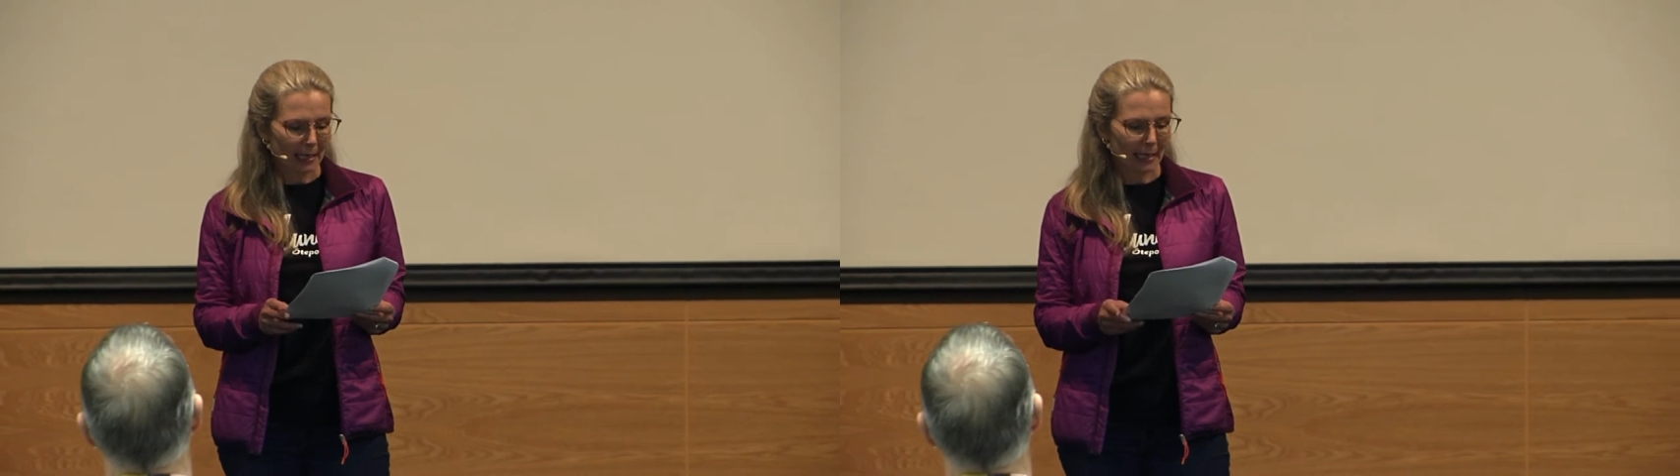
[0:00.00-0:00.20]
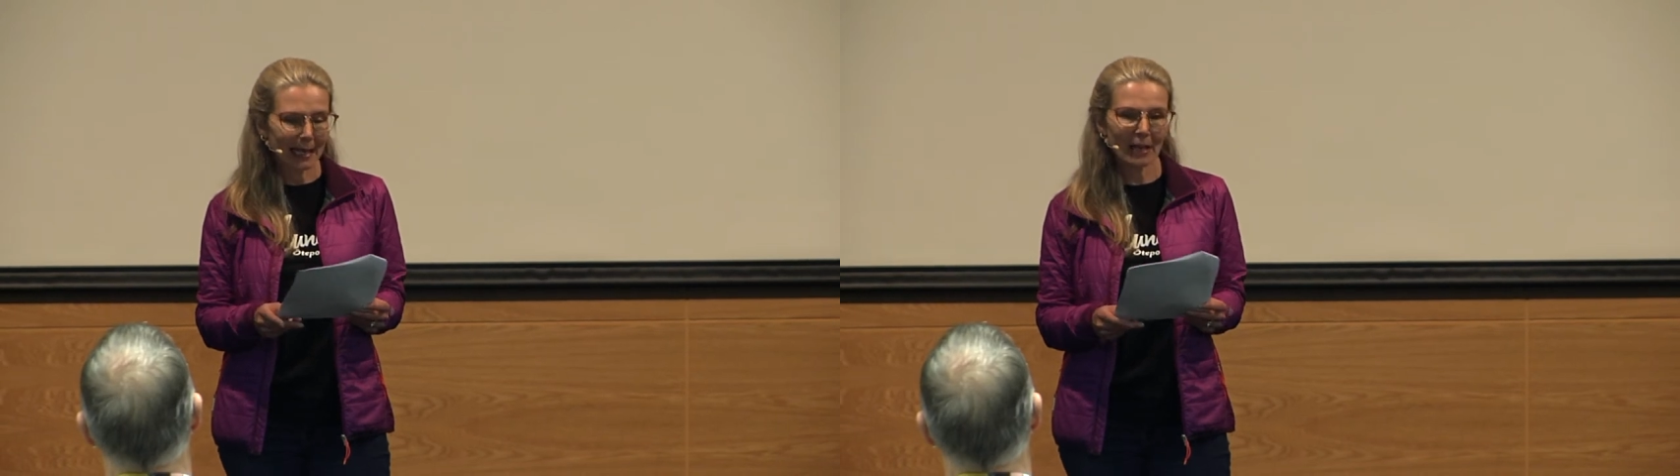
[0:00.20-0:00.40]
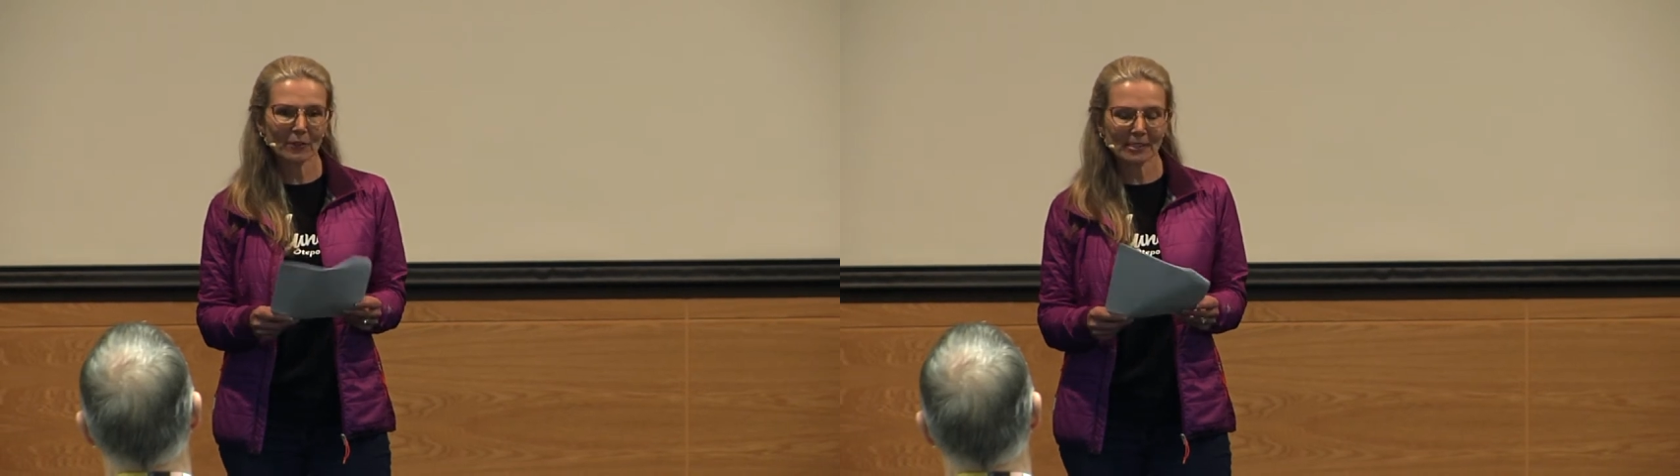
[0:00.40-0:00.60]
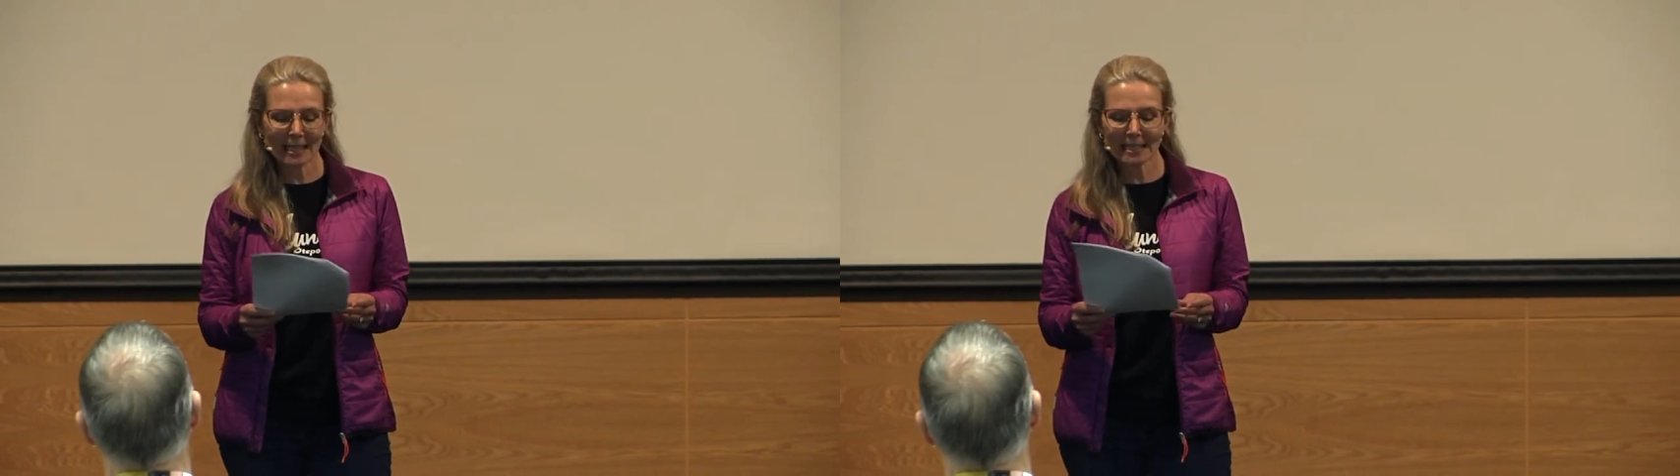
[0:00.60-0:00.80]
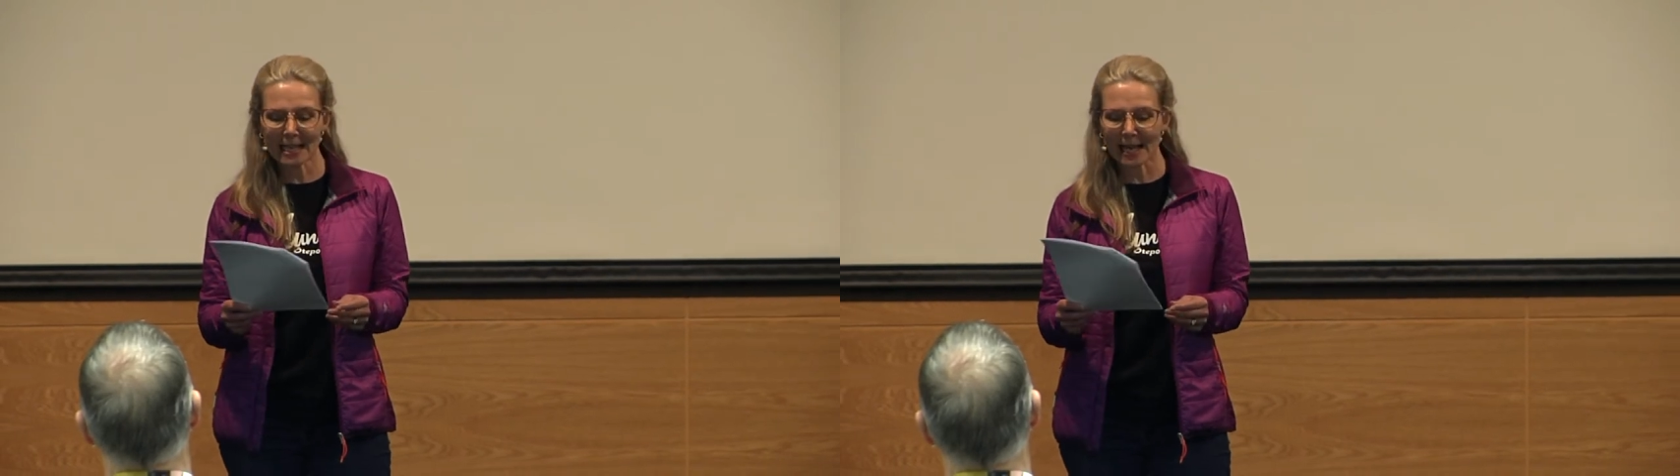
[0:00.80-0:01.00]
Claire
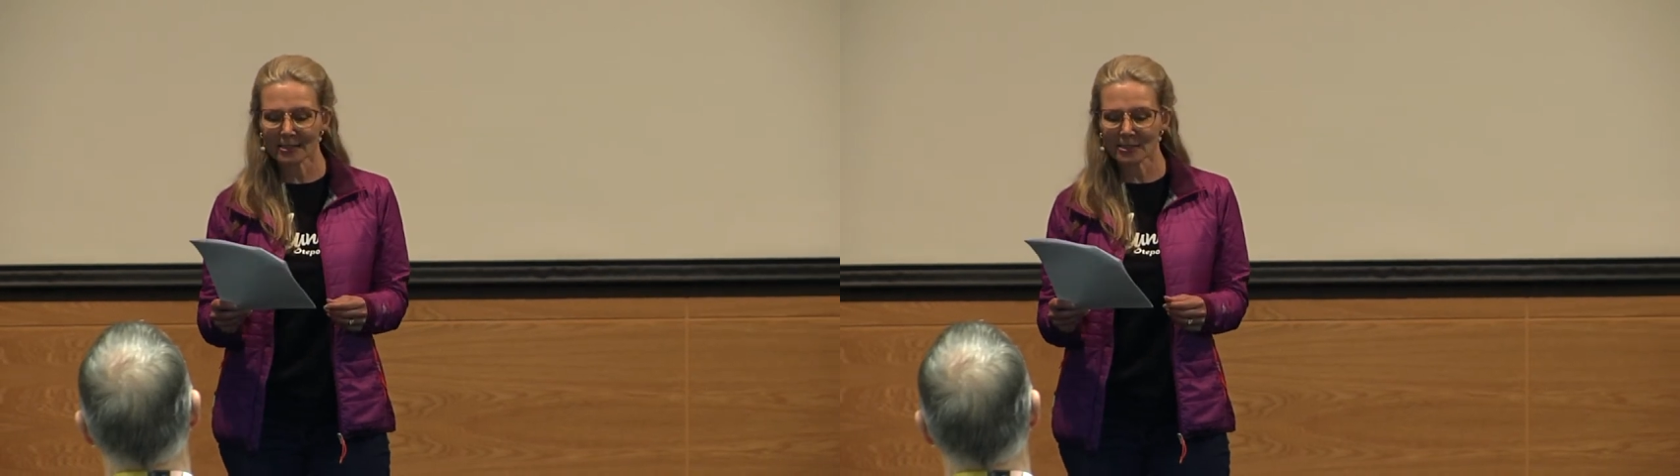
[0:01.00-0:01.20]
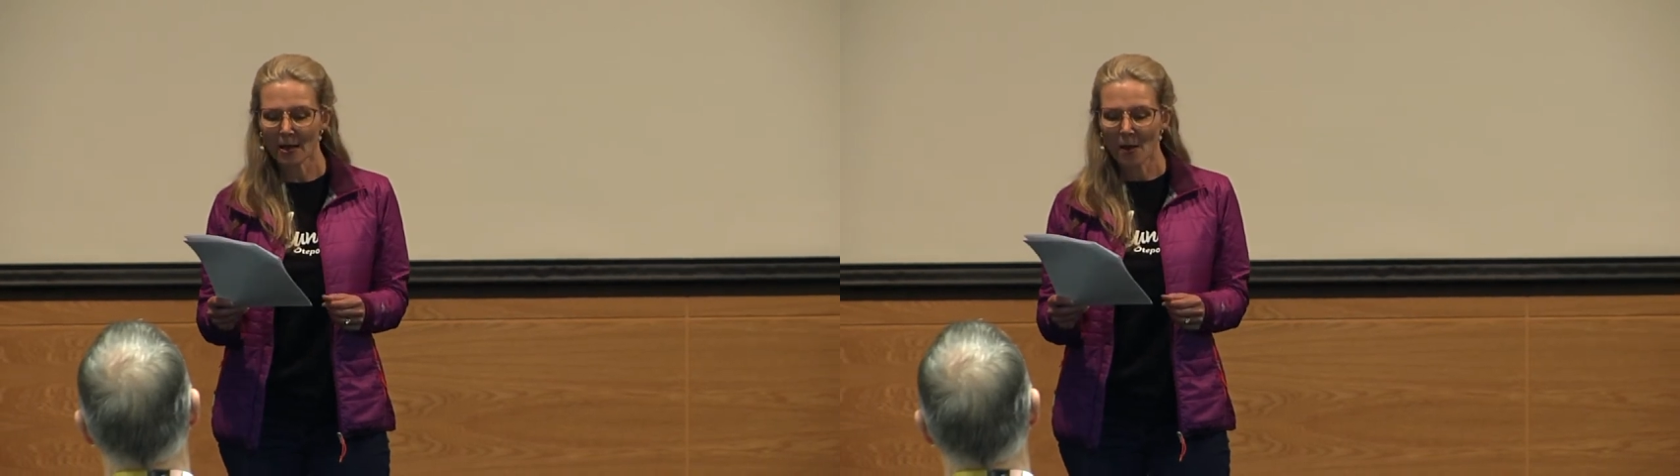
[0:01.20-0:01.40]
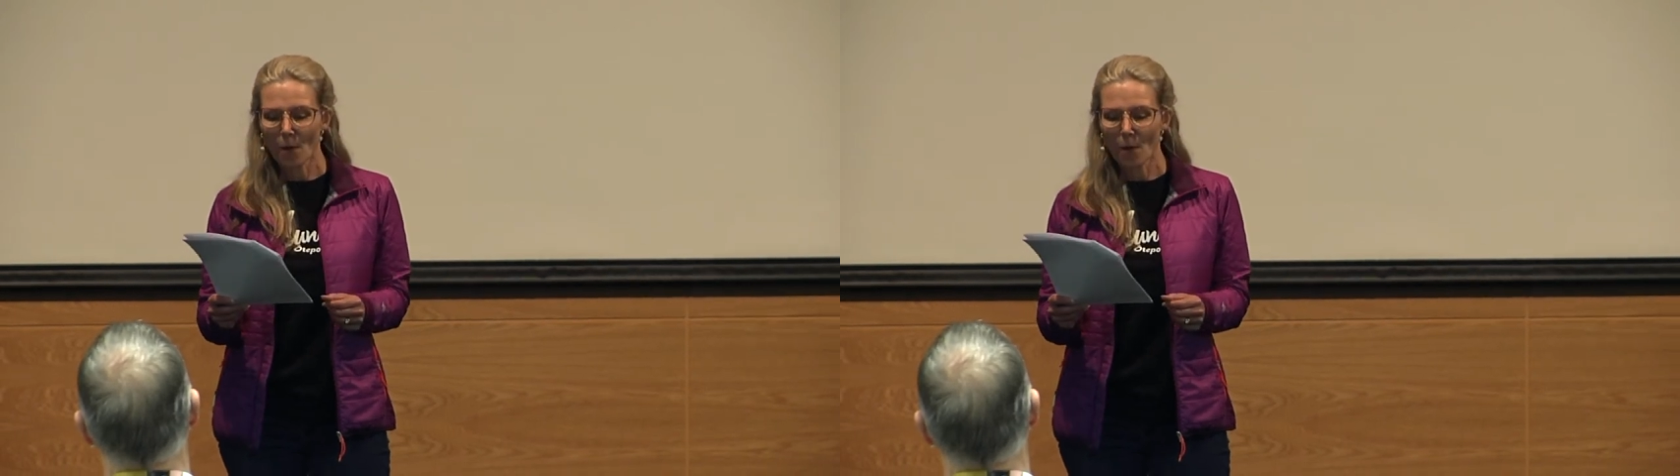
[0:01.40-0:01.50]
facilitates